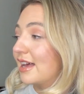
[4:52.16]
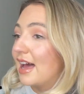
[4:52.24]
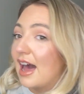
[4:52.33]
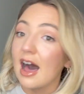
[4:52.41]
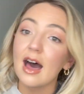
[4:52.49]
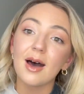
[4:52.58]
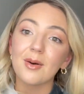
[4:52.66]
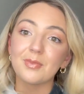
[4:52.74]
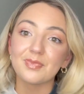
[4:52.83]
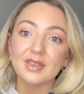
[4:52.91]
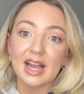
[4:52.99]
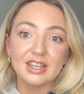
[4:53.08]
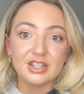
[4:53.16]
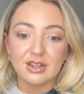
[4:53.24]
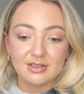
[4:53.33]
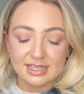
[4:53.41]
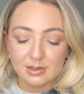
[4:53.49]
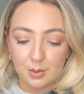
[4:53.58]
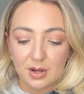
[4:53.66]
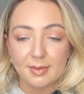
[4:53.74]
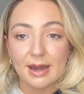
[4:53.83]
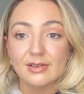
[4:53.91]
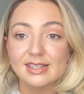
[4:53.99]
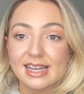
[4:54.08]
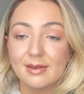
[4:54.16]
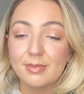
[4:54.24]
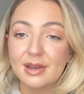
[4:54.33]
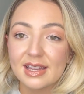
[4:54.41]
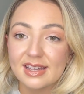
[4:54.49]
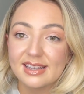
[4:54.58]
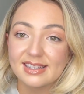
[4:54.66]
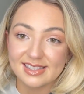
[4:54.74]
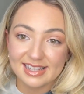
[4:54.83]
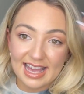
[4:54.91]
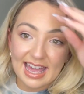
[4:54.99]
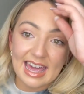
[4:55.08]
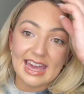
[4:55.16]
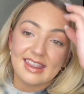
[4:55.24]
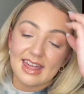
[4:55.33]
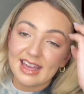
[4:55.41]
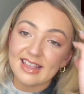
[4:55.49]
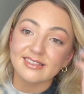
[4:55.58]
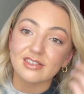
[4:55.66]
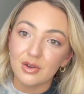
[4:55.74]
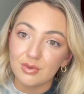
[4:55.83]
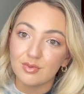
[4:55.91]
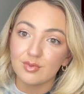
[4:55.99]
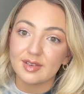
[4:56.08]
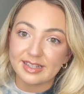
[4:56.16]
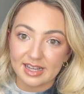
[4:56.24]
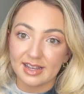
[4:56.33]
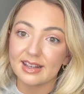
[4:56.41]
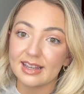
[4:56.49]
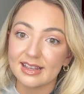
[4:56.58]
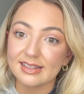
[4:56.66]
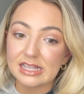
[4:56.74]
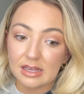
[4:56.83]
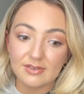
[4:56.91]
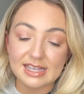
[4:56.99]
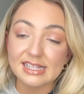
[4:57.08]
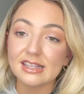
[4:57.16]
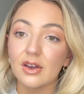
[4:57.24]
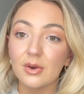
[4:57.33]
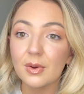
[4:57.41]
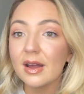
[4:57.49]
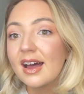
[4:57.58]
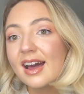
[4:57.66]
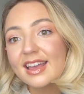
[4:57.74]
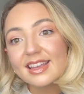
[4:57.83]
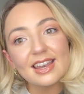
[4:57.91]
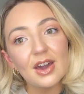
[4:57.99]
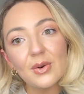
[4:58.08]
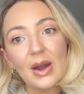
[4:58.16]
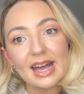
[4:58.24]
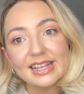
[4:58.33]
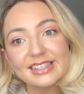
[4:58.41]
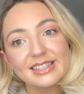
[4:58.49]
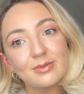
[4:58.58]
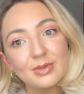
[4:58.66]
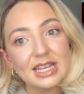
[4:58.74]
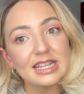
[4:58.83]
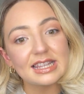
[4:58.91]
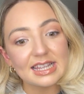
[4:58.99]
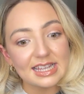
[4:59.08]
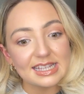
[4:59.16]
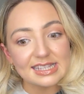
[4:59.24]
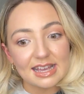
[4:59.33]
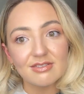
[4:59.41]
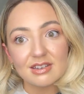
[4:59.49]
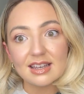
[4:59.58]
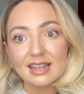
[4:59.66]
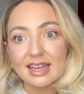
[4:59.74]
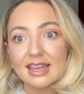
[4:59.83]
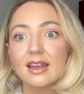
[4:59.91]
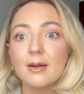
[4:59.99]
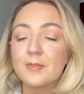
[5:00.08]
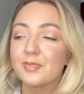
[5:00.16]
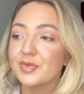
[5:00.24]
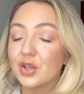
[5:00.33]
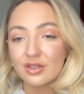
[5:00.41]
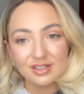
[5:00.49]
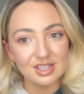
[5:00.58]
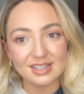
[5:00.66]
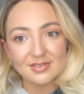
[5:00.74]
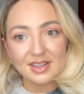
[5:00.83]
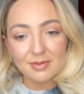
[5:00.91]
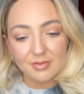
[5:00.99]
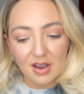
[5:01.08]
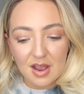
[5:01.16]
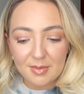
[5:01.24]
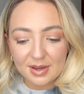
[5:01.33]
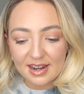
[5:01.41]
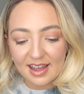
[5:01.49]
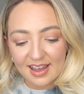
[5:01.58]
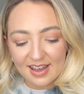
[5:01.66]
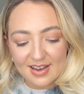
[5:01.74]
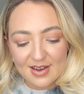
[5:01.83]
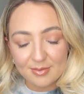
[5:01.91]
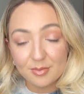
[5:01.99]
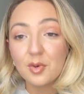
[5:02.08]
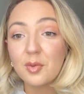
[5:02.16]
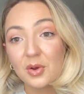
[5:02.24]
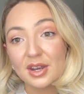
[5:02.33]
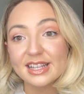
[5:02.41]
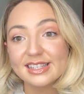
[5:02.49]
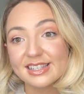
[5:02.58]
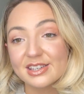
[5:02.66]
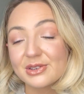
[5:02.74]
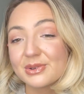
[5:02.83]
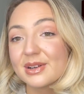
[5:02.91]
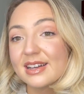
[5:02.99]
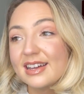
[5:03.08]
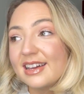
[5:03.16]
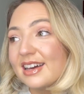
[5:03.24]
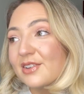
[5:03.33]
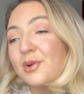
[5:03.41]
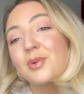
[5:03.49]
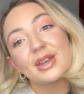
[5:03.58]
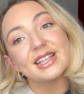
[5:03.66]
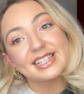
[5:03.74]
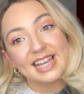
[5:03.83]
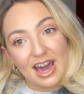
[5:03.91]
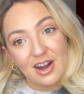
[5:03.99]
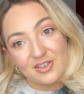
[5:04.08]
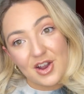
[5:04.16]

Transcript: and you don't need to worry about it because here there is no recycling service. So, you know, as someone that is definitely conscious of the environment, we wanted to get our